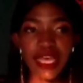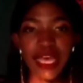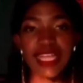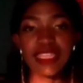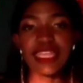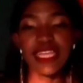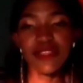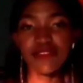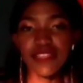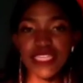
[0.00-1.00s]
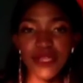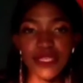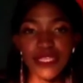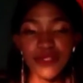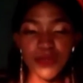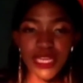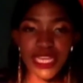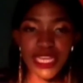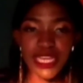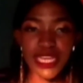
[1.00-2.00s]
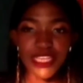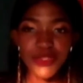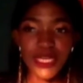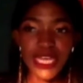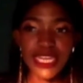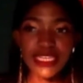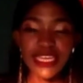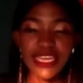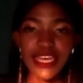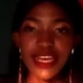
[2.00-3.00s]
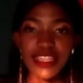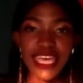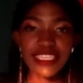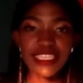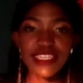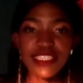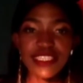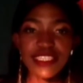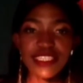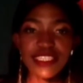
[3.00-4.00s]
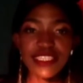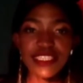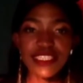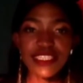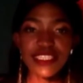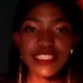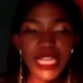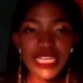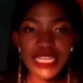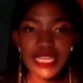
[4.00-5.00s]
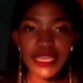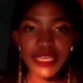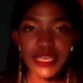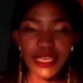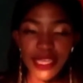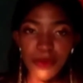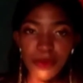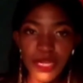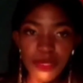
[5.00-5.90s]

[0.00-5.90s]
At the end of the day, you need to realize that you can't, there are certain things that we can completely get rid